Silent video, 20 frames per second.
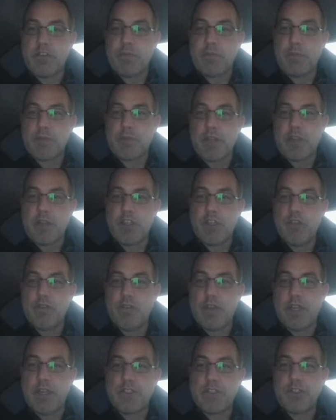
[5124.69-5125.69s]
I'm talking to you
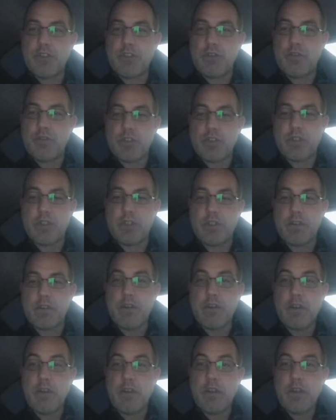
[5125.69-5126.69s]
guys too, just to
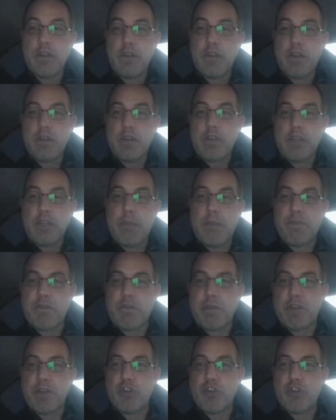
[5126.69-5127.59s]
keep there being